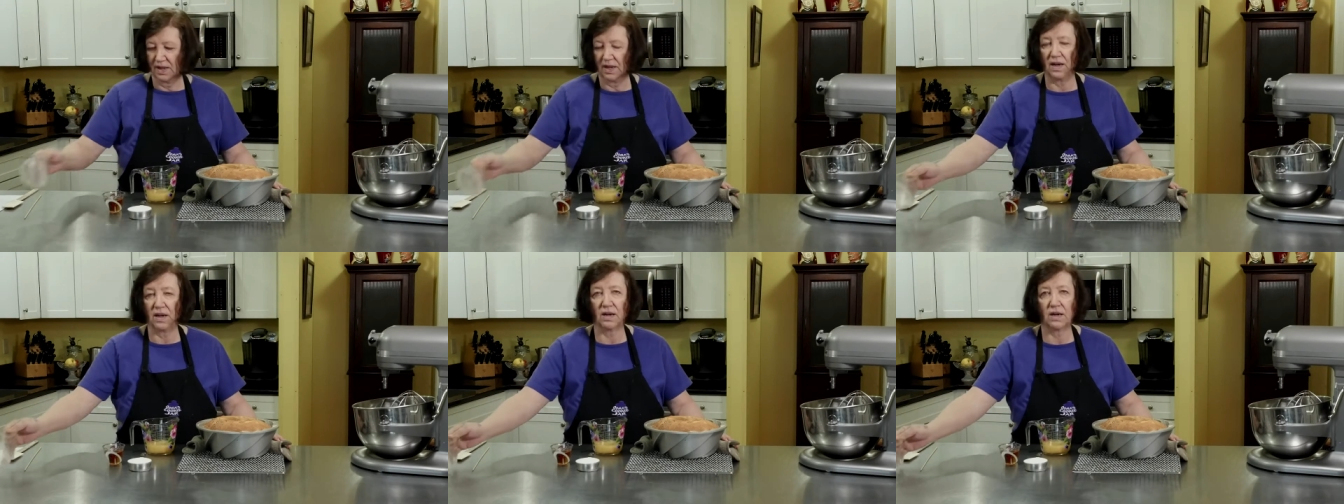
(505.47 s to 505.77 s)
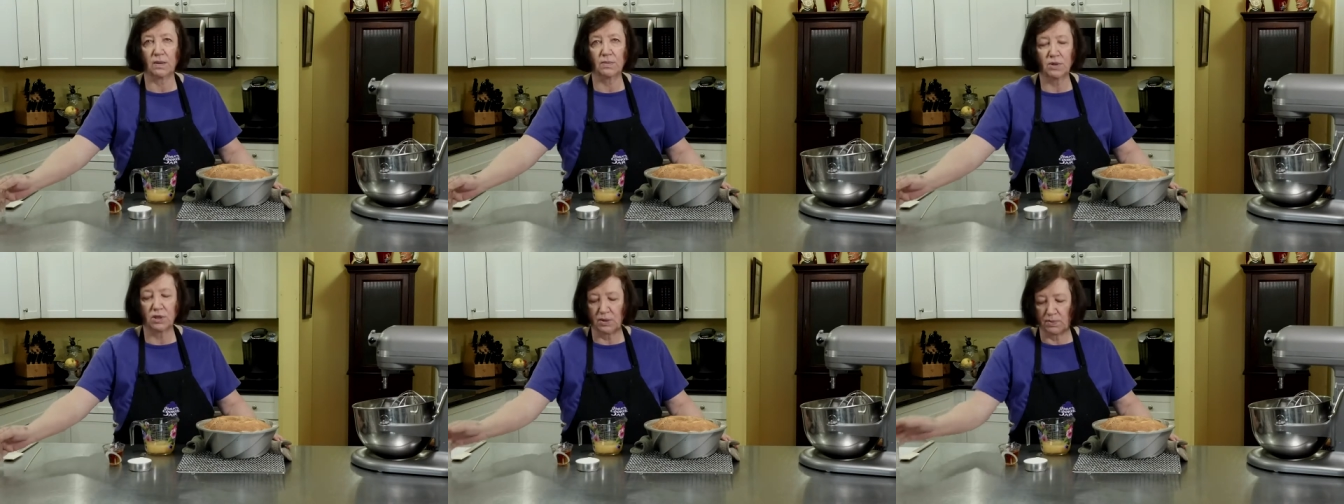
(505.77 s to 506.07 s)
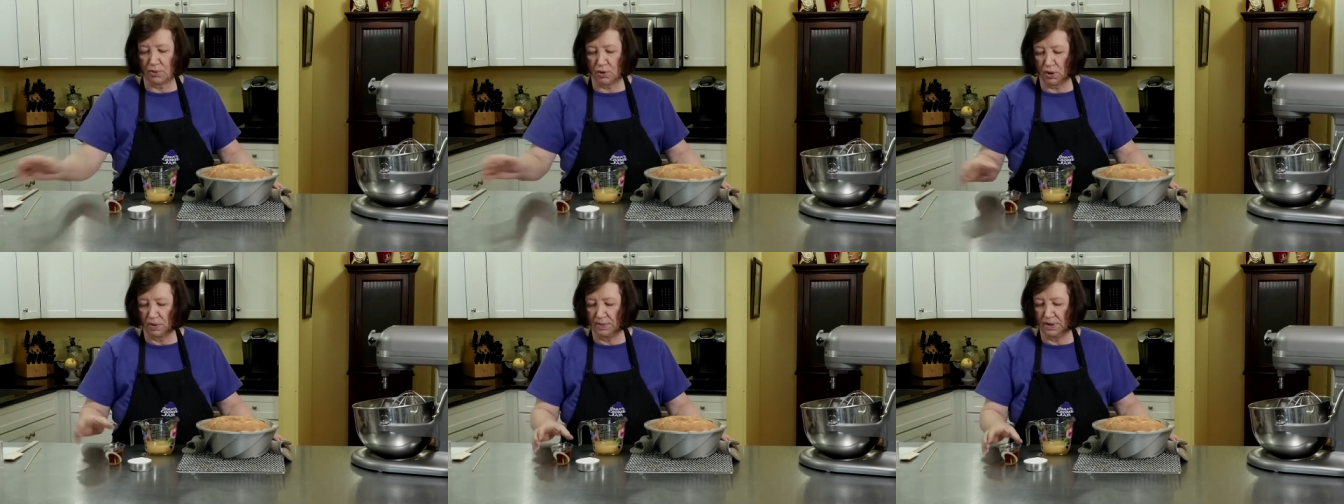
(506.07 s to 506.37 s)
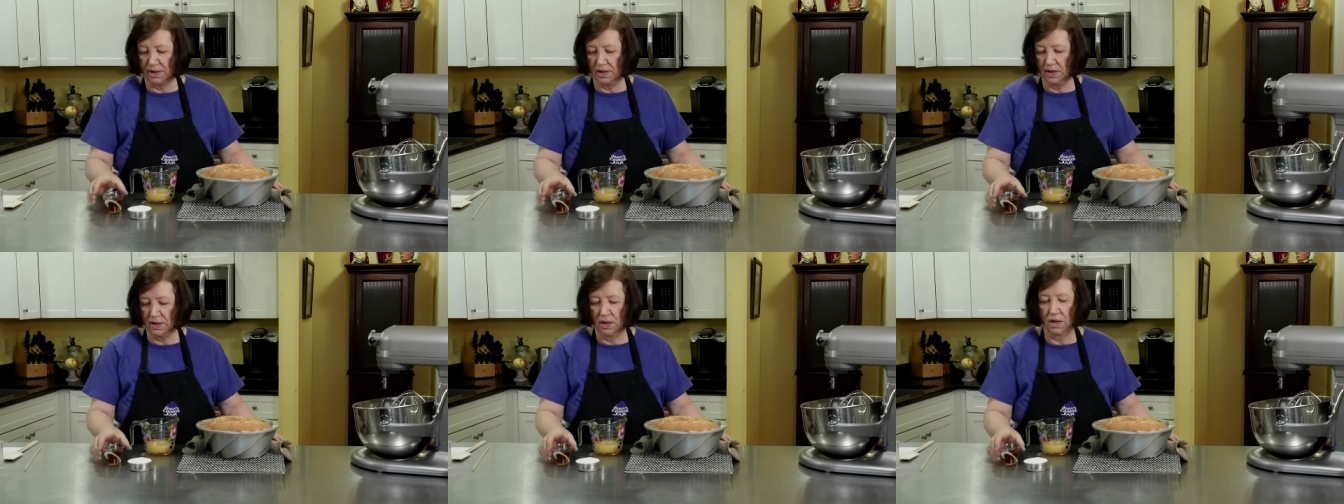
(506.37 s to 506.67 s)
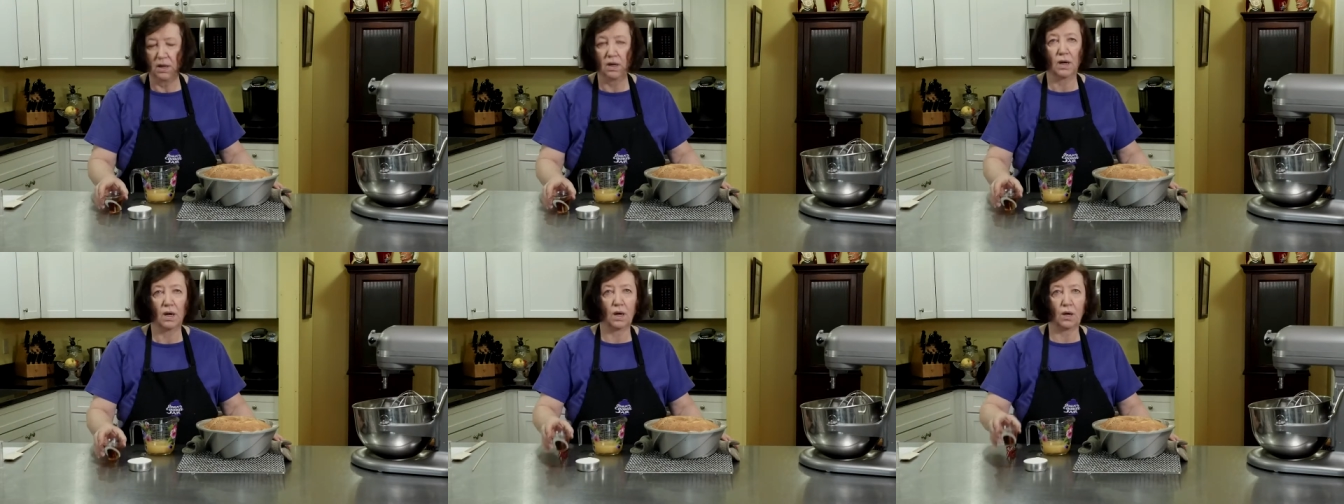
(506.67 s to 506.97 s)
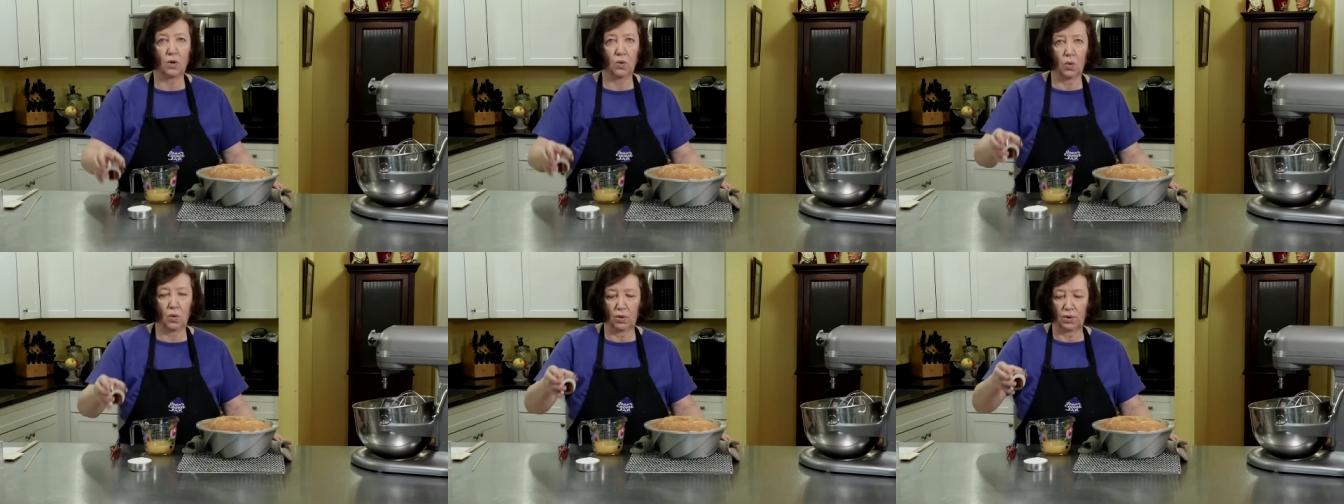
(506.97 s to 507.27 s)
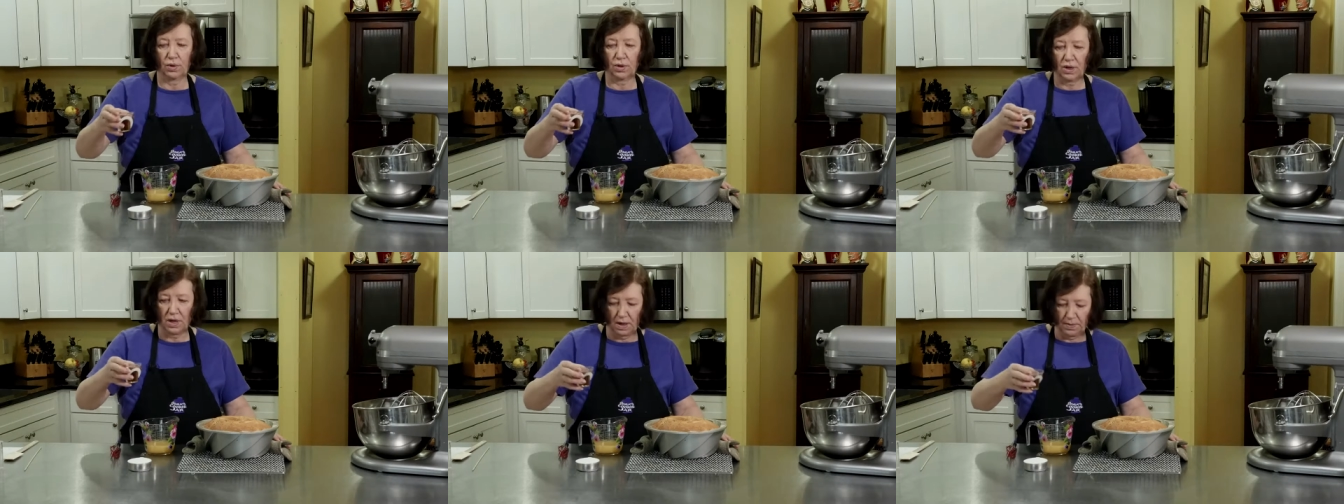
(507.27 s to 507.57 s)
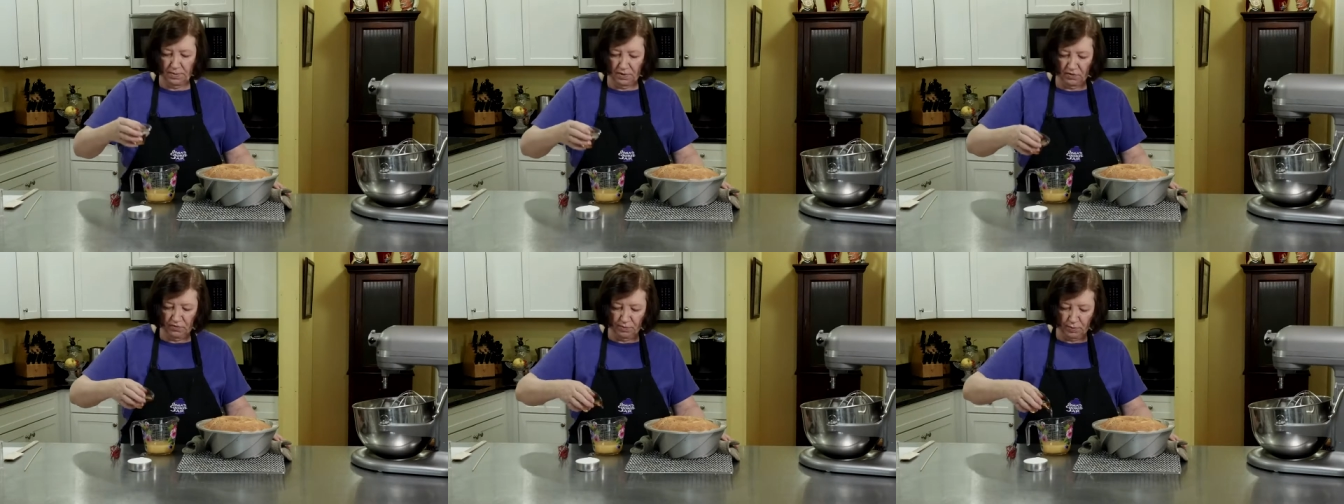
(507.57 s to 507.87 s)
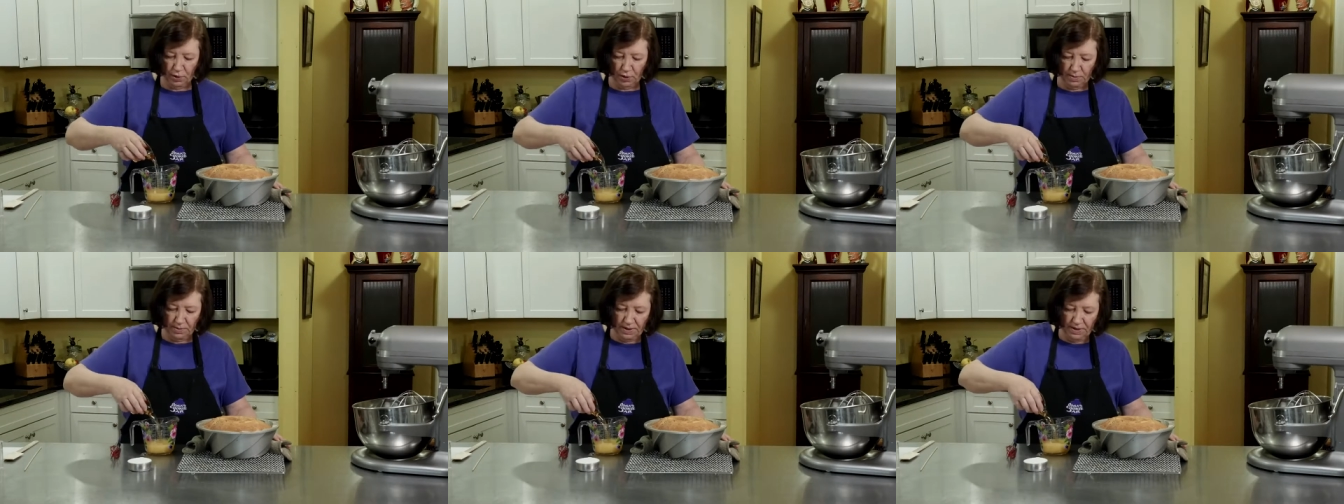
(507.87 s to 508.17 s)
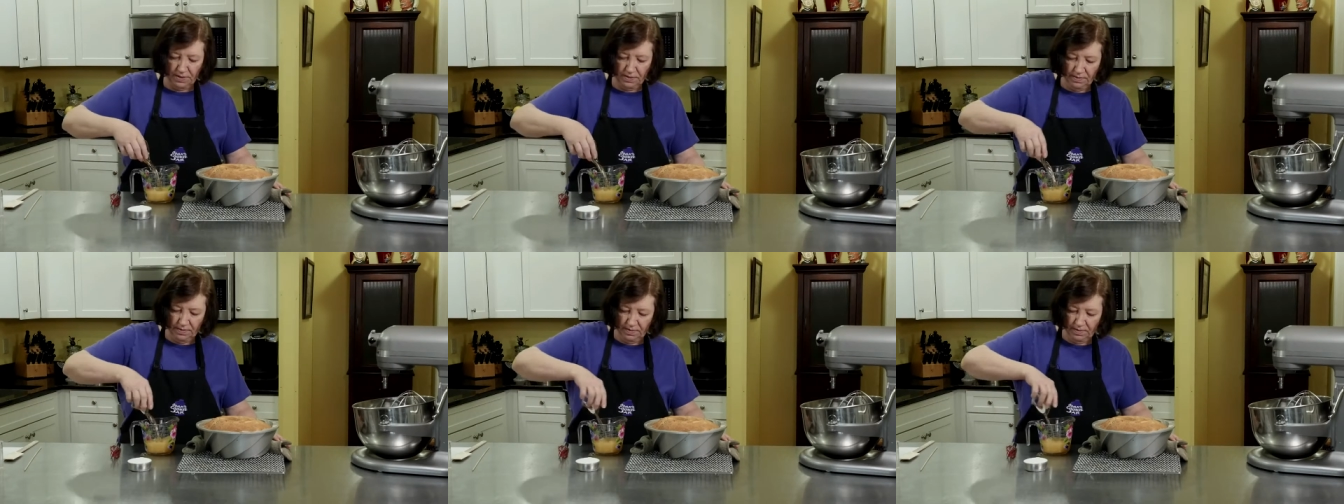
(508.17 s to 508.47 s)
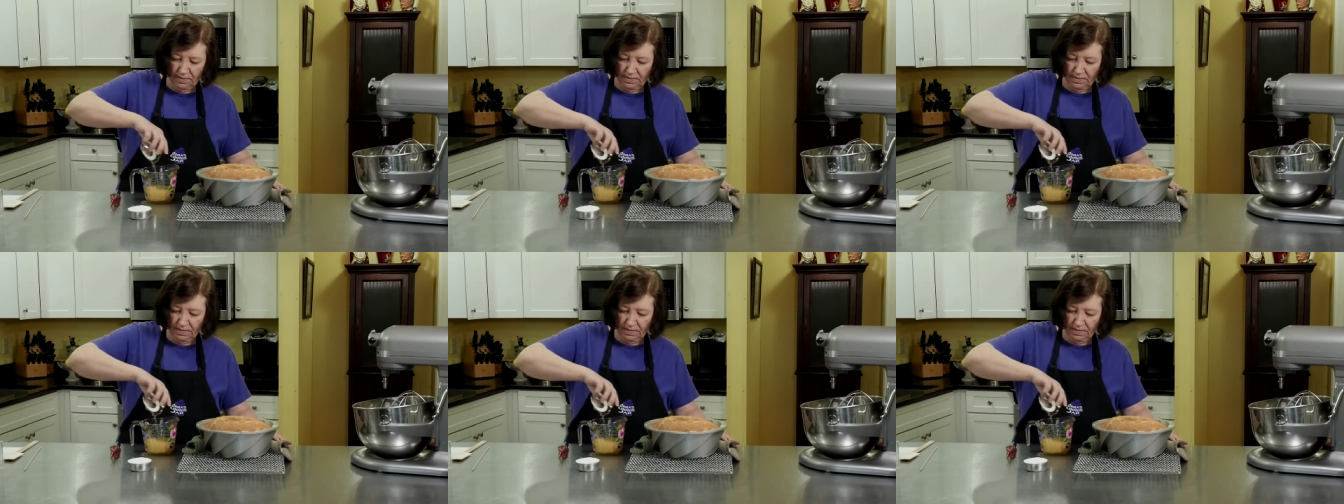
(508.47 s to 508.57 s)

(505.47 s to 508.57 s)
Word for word: Here comes the bourbon, a quarter cup of bourbon,